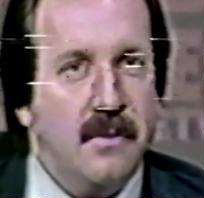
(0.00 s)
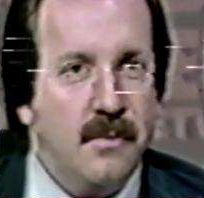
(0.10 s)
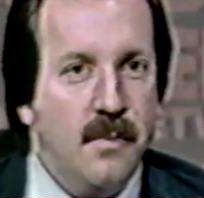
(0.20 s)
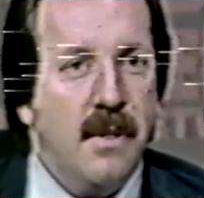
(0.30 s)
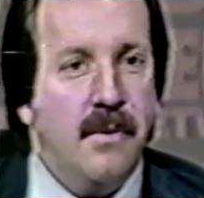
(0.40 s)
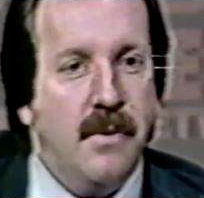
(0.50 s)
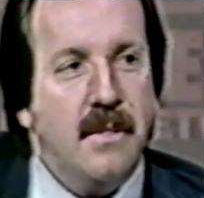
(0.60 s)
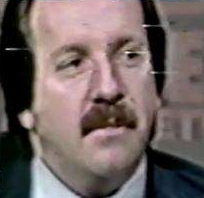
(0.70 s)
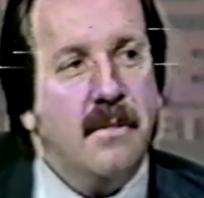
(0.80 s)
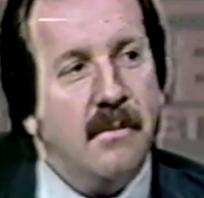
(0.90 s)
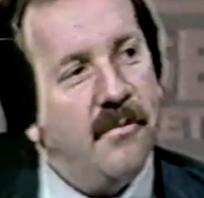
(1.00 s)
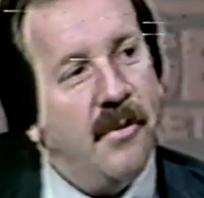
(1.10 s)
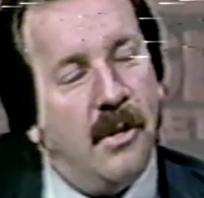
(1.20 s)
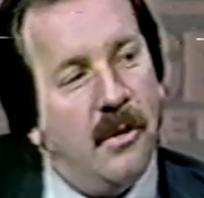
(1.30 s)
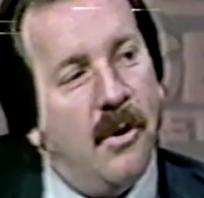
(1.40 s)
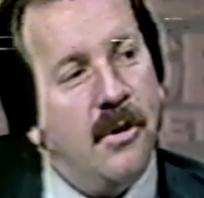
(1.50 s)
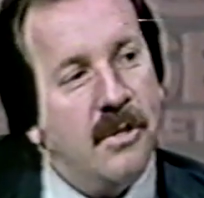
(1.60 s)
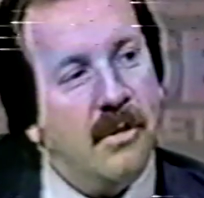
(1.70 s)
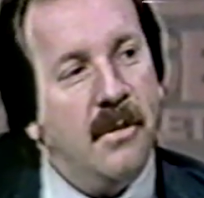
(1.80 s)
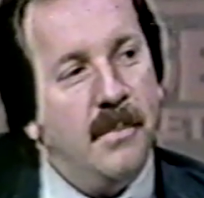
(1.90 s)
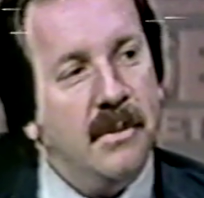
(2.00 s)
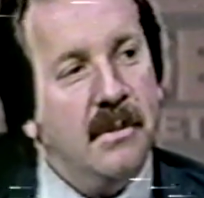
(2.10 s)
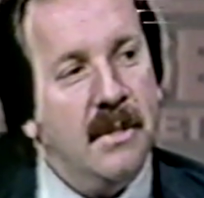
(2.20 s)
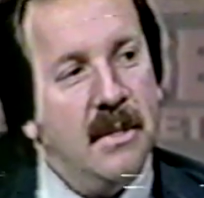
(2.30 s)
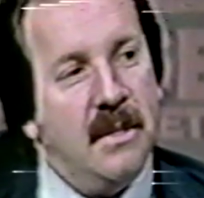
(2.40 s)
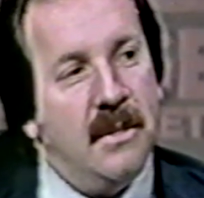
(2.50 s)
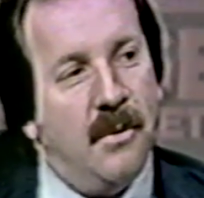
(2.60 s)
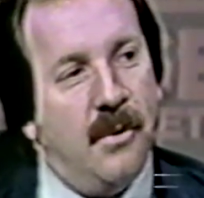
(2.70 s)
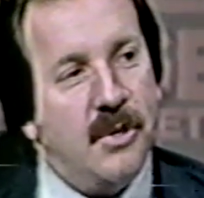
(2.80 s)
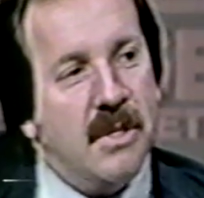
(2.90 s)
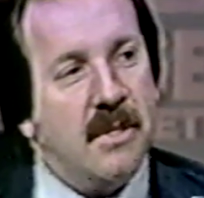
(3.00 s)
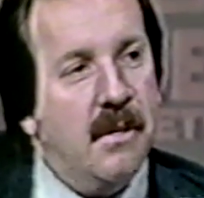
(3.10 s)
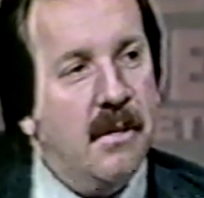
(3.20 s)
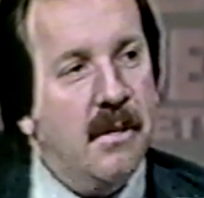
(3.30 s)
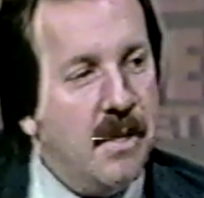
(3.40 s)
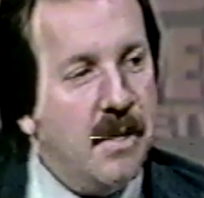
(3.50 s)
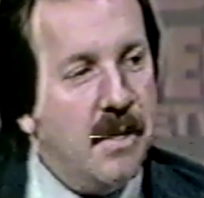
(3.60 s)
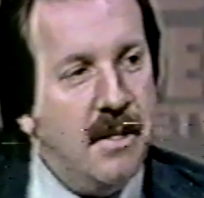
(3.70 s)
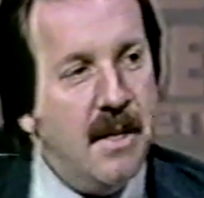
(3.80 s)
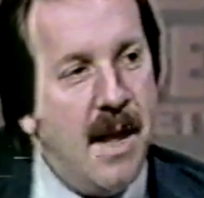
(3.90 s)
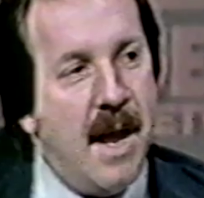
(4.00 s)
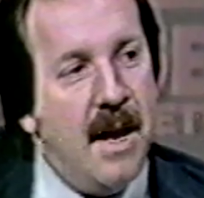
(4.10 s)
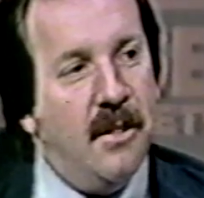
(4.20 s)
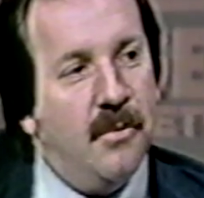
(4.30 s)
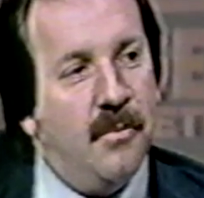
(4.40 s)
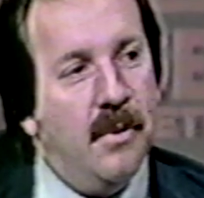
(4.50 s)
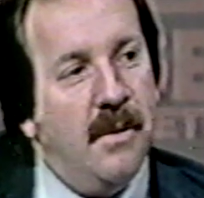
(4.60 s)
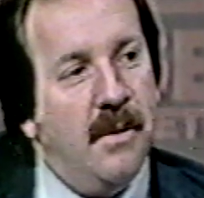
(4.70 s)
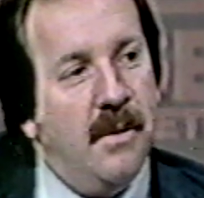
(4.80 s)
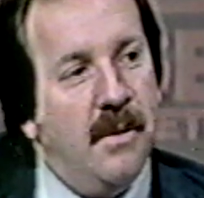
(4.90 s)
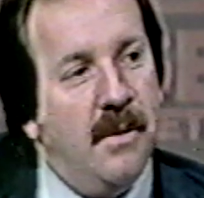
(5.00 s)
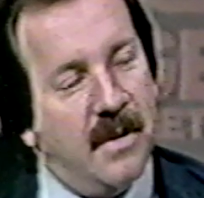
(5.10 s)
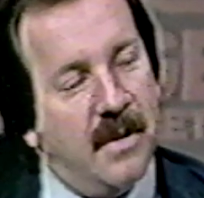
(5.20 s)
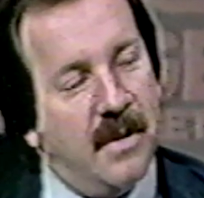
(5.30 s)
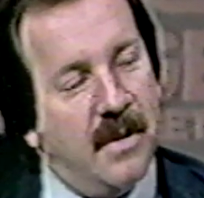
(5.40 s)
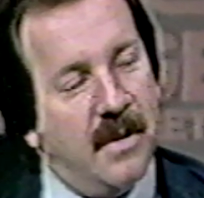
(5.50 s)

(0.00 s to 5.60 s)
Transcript: whether it's for the long term or just a 1983 phenomenon.